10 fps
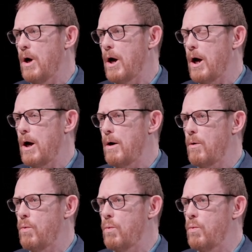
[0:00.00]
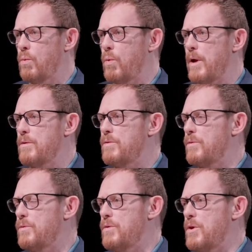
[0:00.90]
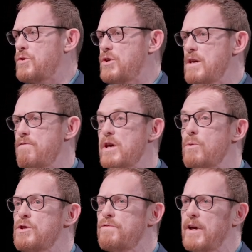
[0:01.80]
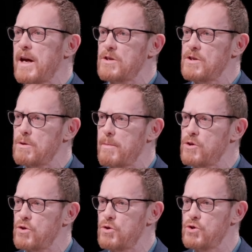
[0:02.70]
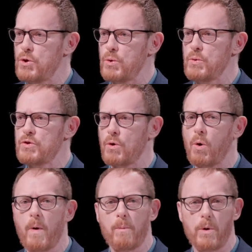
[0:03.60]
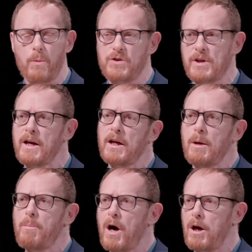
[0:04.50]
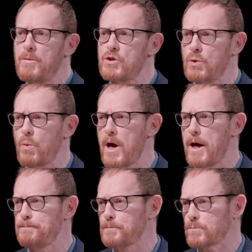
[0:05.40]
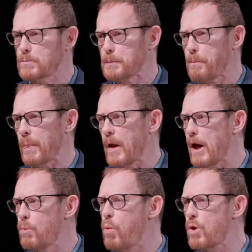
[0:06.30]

the TV was forgetting to mention Jews, or when we were standing in Parliament Square and